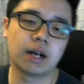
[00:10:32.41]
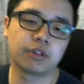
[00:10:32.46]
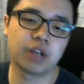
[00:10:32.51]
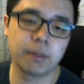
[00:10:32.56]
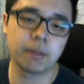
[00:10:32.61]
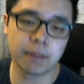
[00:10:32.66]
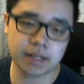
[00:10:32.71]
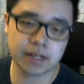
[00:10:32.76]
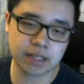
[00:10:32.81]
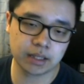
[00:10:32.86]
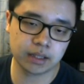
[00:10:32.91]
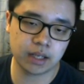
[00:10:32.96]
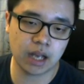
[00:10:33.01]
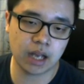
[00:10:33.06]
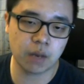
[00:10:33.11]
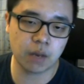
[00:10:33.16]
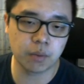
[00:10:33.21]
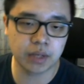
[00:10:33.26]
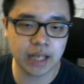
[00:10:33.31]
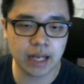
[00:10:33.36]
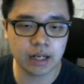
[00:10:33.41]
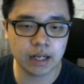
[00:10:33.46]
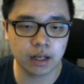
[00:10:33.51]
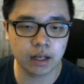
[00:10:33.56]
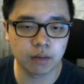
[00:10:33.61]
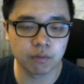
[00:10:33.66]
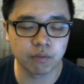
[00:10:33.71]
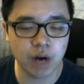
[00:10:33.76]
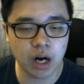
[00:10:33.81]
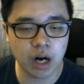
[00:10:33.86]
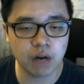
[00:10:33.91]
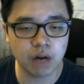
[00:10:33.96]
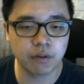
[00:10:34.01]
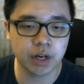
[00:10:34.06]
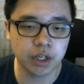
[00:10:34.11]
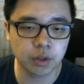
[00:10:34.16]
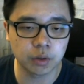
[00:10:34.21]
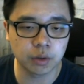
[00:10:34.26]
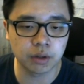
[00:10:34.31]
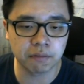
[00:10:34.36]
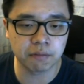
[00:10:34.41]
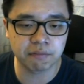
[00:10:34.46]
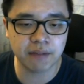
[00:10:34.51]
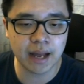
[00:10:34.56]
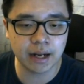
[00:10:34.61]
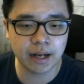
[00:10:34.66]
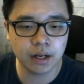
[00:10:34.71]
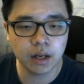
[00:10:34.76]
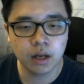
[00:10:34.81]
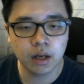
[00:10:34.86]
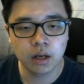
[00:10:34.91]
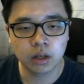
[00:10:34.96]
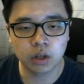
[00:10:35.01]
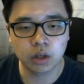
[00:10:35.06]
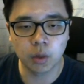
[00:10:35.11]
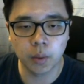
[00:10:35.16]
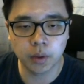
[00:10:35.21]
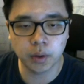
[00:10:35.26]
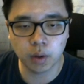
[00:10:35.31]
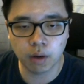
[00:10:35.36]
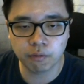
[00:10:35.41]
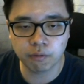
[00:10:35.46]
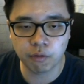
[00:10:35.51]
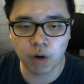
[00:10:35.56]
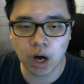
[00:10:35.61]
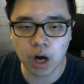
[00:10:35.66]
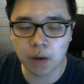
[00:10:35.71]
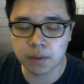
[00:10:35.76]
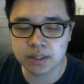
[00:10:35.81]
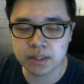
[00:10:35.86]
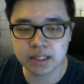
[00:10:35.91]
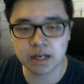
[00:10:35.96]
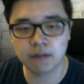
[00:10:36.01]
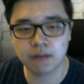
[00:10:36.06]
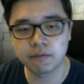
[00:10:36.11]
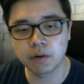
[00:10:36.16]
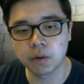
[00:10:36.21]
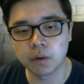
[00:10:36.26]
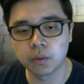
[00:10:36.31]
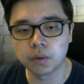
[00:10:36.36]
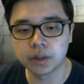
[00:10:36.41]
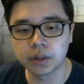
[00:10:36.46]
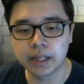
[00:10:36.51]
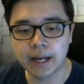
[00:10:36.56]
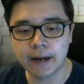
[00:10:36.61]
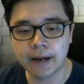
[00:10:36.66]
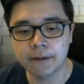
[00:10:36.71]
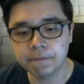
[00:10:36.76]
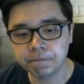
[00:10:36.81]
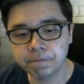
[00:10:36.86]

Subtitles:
Three Musketeer, and we get a very good defense going on for ourselves over there.